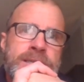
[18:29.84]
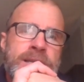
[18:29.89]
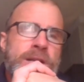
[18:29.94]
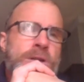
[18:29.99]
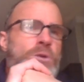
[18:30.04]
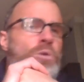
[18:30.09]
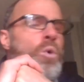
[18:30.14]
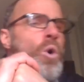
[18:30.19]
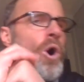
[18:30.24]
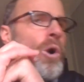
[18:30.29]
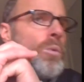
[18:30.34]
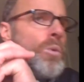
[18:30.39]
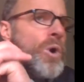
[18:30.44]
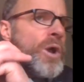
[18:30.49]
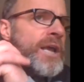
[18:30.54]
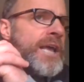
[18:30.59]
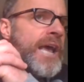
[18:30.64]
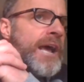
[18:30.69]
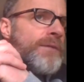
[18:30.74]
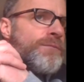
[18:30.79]
Didn't quite
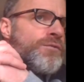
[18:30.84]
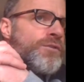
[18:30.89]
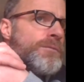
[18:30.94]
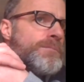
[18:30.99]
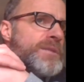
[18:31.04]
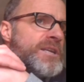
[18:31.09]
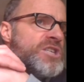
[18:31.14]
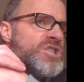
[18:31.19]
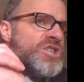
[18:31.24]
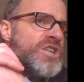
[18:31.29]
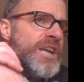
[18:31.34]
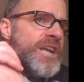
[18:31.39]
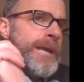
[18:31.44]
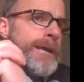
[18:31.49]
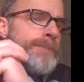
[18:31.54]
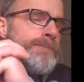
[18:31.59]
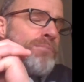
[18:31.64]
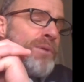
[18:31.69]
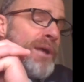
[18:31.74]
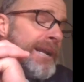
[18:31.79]
work out for him this
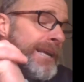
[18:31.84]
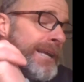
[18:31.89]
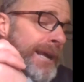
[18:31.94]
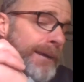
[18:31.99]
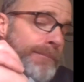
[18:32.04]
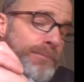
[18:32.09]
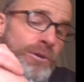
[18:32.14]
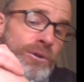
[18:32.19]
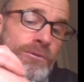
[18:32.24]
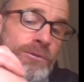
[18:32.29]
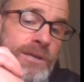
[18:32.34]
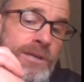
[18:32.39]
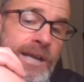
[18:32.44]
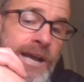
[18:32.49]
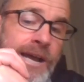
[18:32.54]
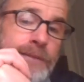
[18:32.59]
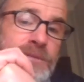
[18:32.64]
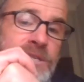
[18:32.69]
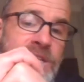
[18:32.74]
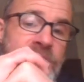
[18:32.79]
year. Played a couple of good
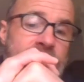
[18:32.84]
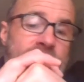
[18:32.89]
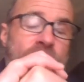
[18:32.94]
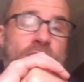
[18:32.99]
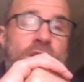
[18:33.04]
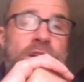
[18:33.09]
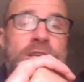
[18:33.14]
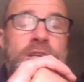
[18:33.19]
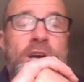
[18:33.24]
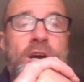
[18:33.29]
games, kicked he